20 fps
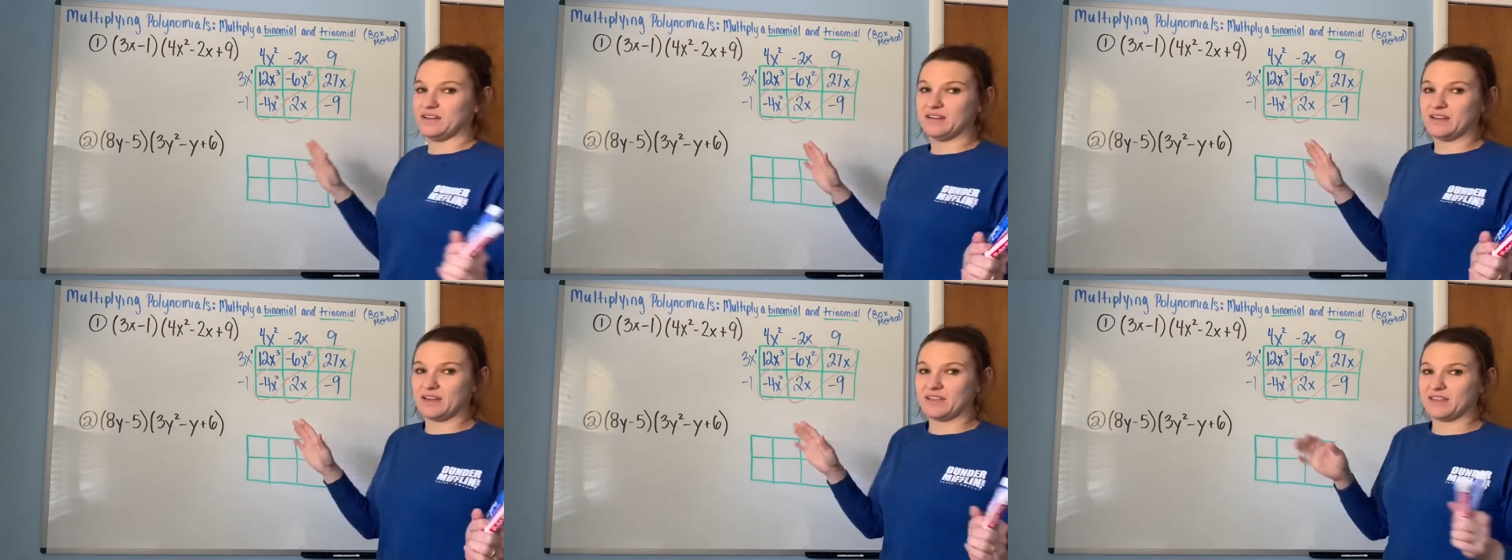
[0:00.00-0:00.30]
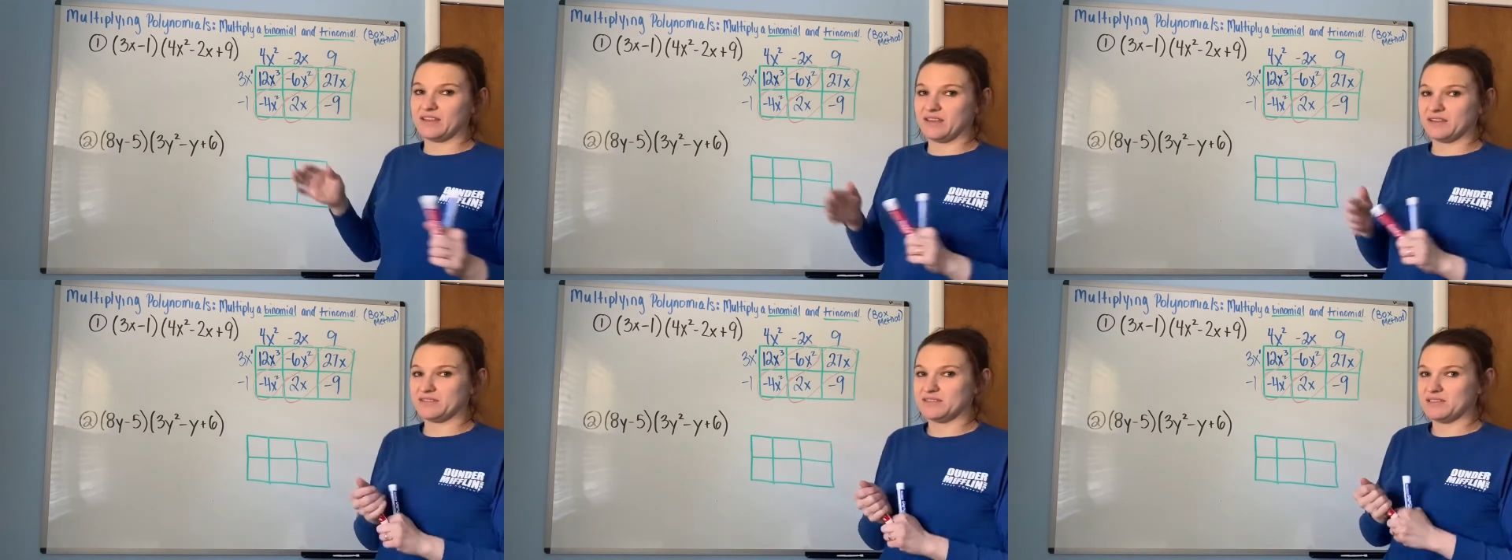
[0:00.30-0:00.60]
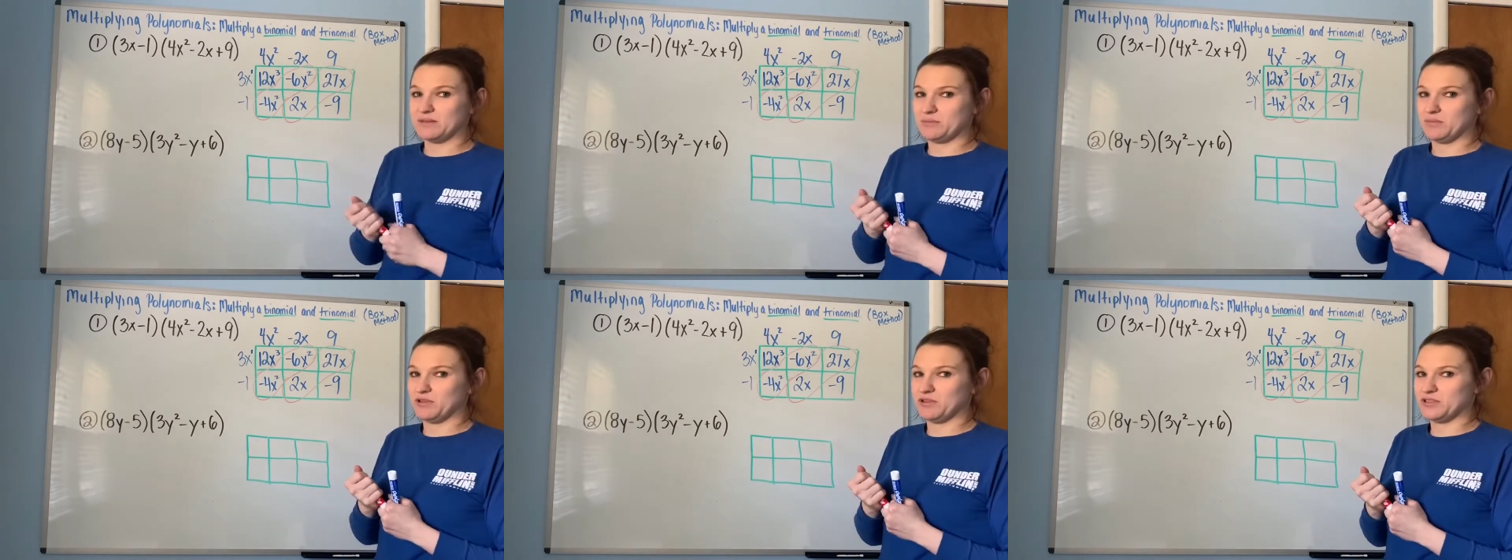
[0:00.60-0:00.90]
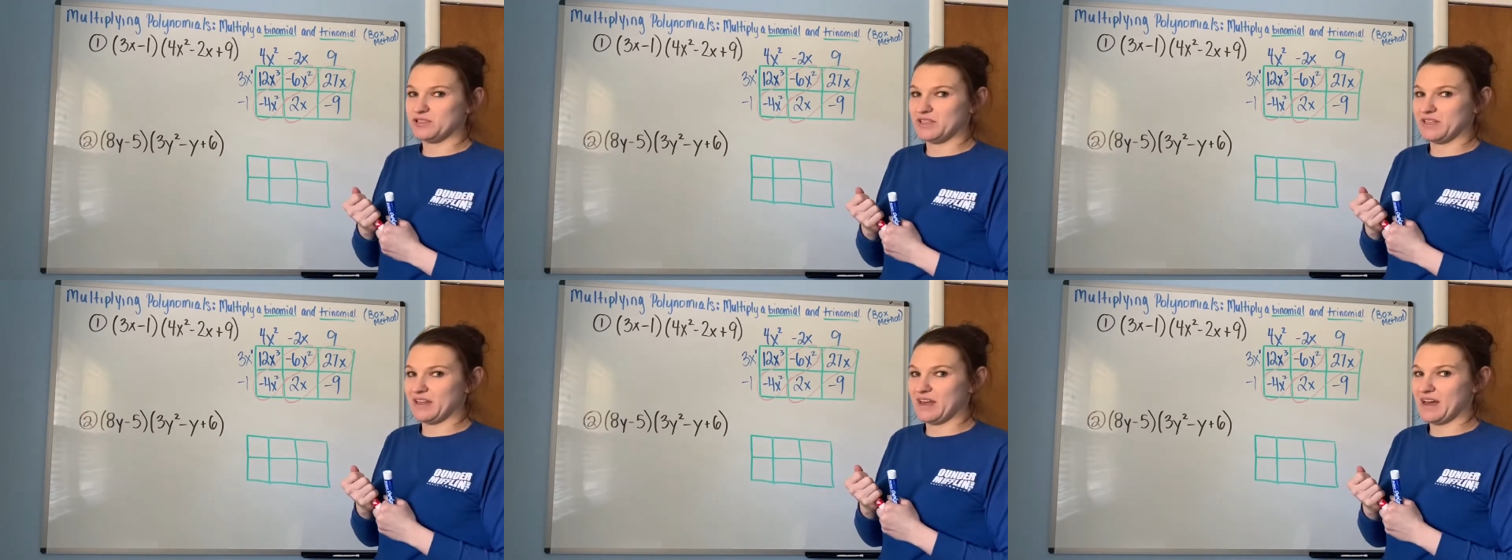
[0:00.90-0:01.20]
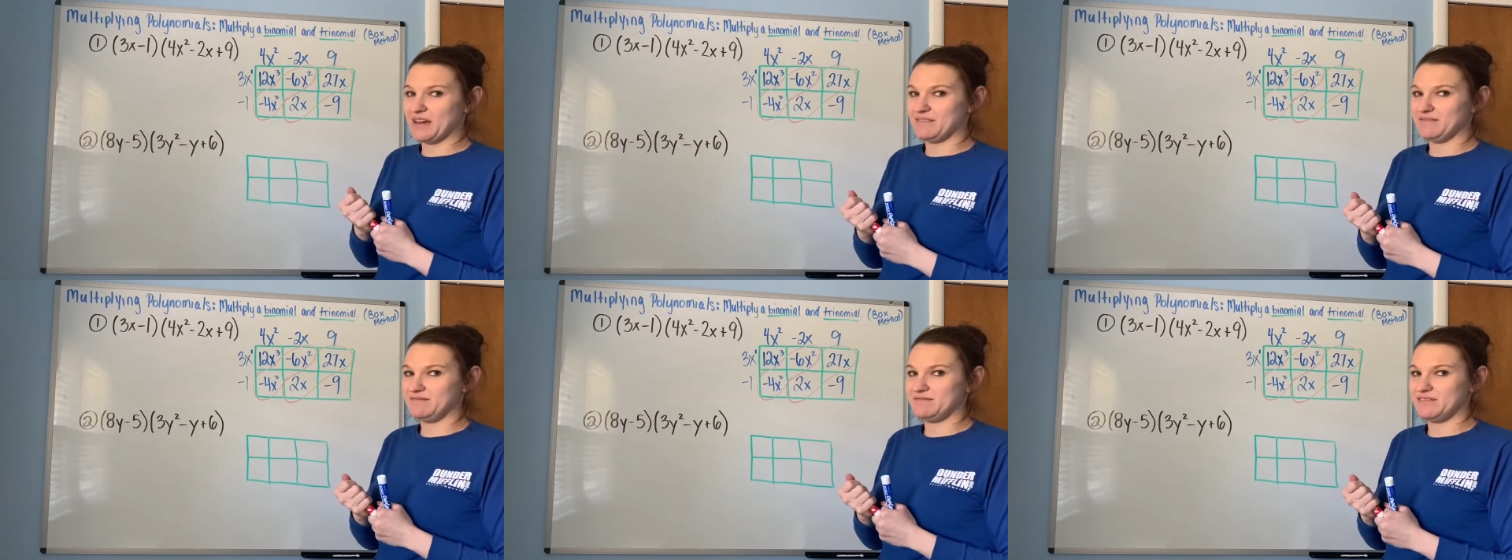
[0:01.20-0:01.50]
nothing else similar to
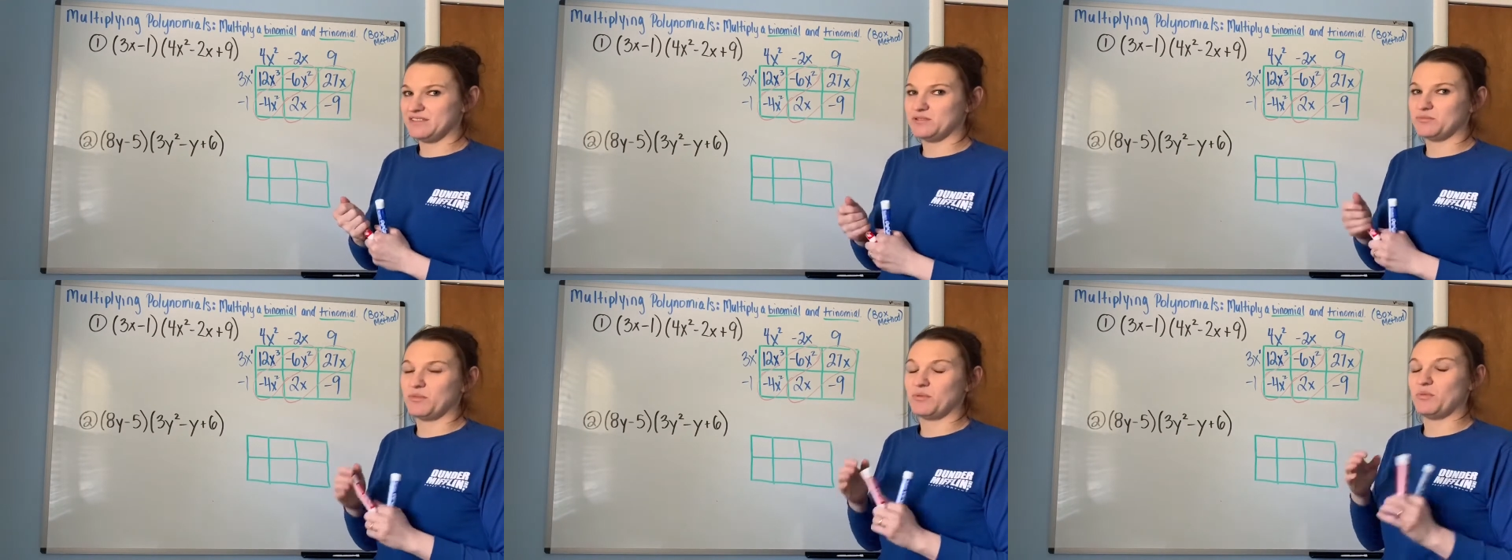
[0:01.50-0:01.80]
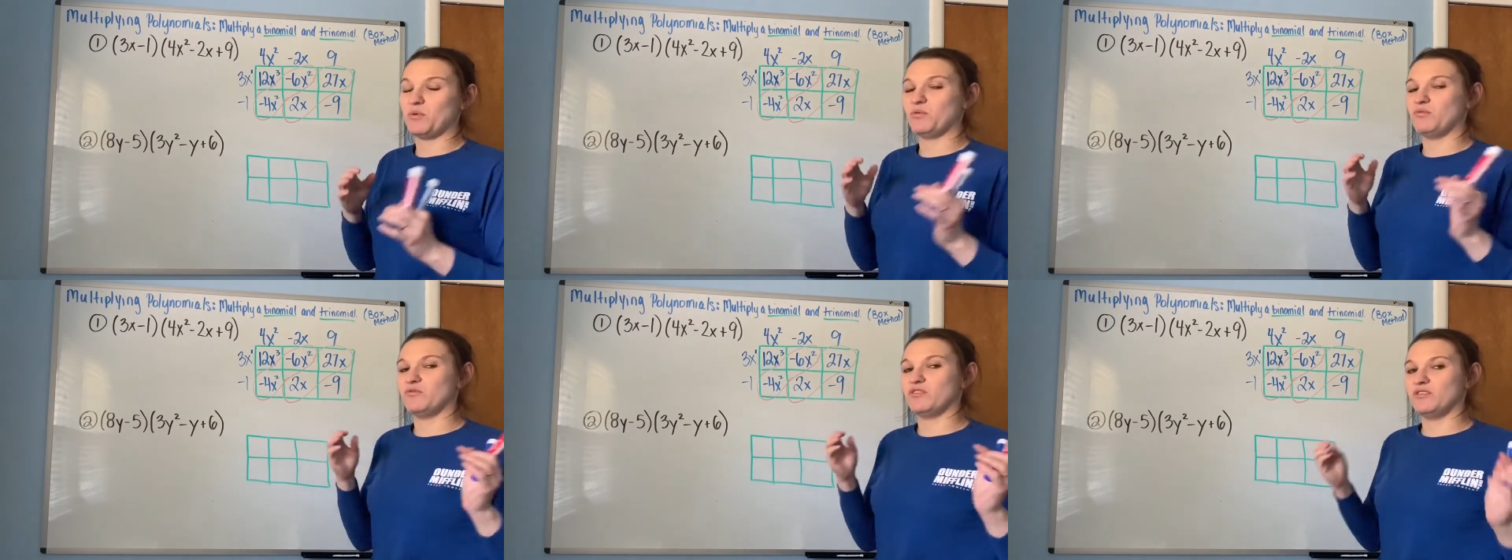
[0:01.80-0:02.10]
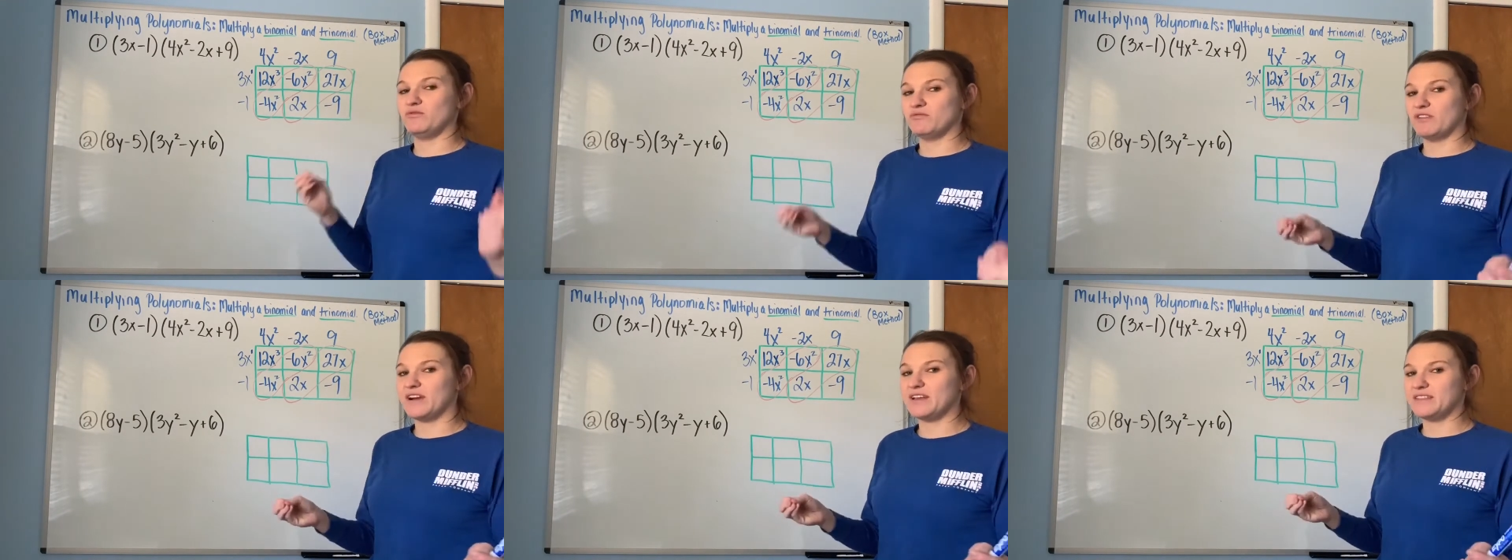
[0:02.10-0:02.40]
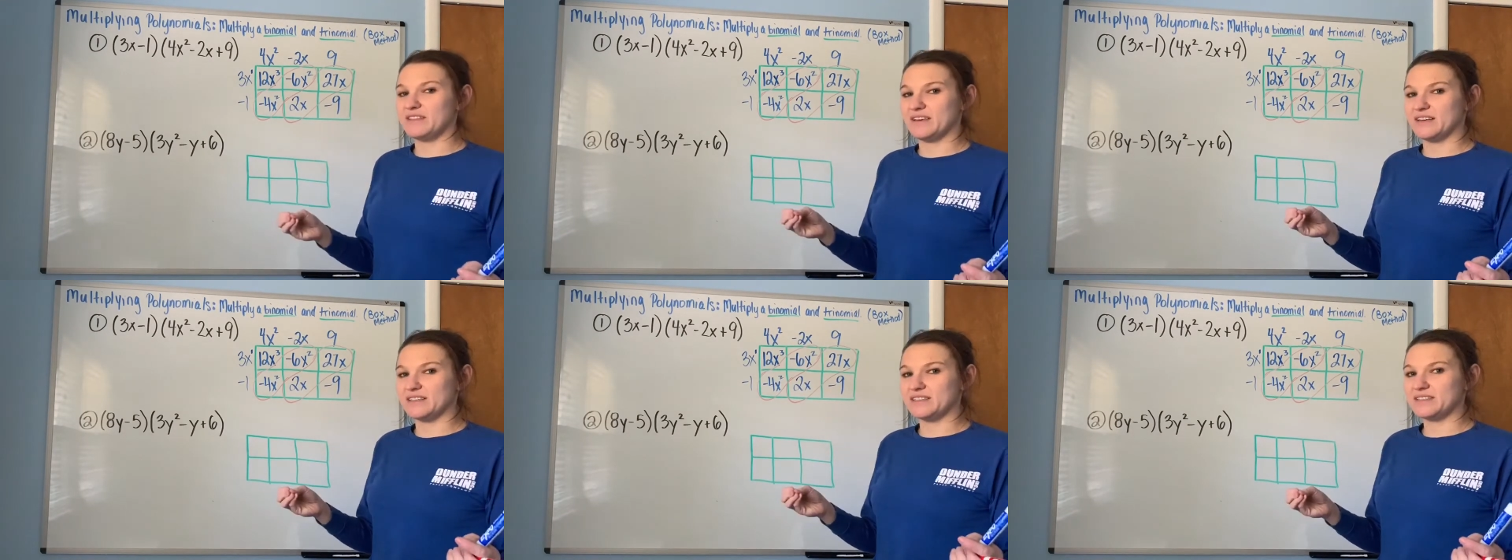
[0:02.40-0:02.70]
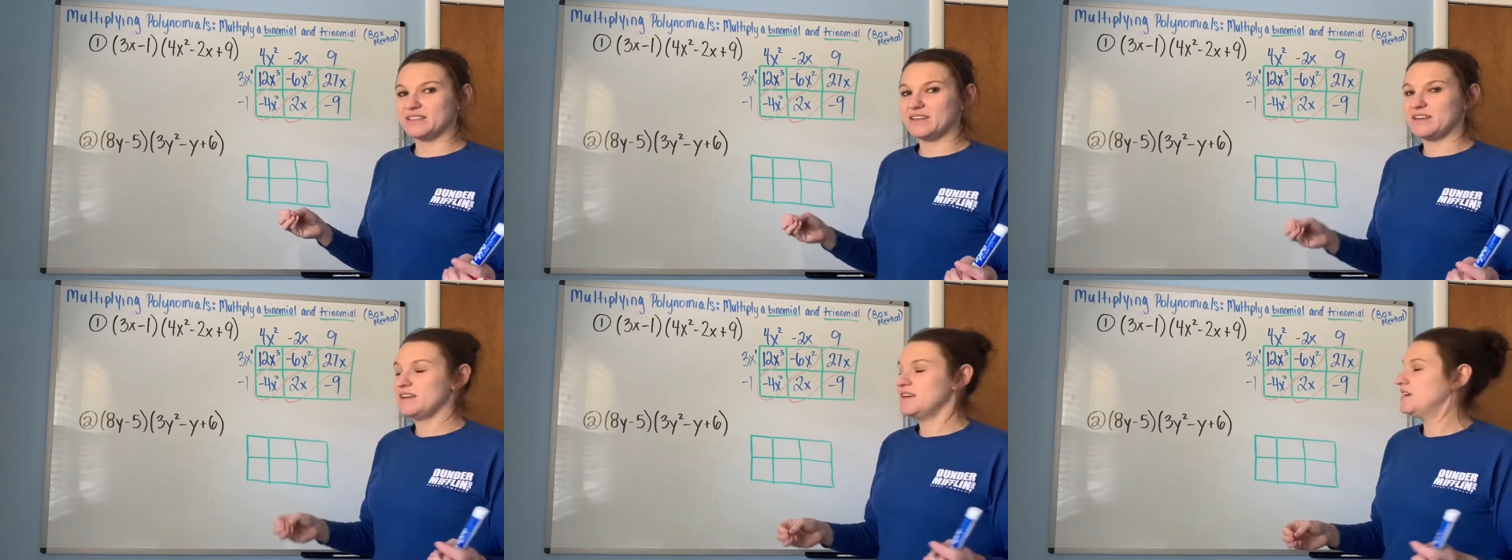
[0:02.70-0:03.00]
that. So when we rewrite
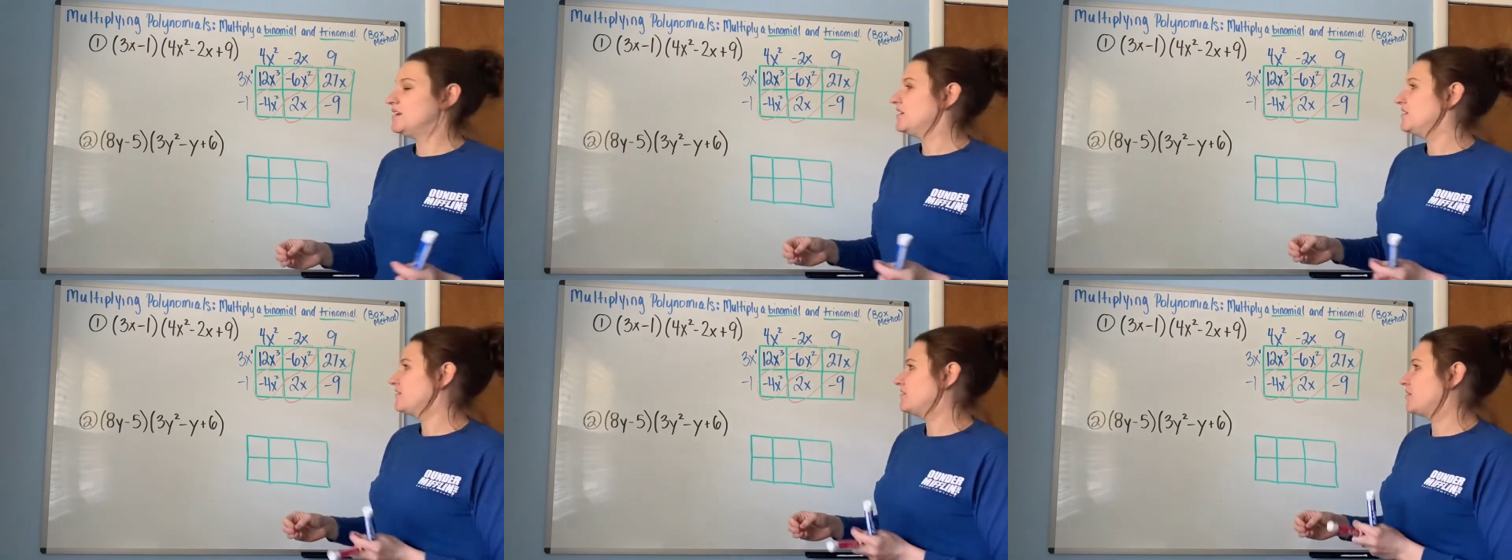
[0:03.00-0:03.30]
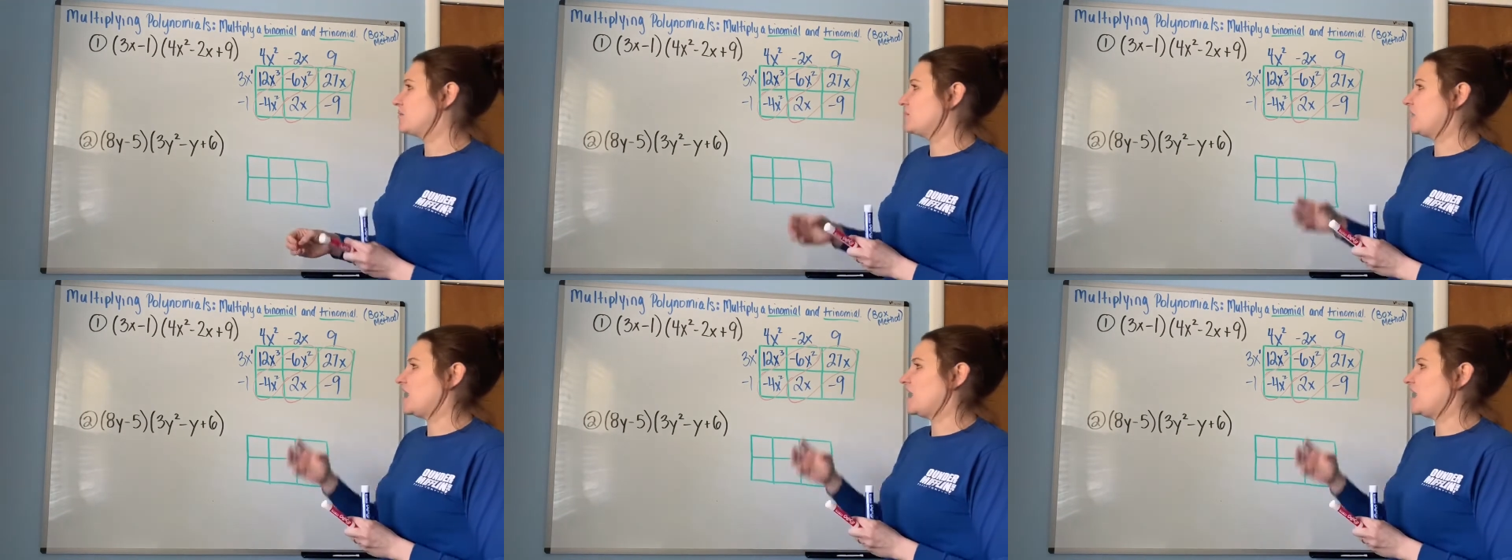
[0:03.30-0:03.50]
this from the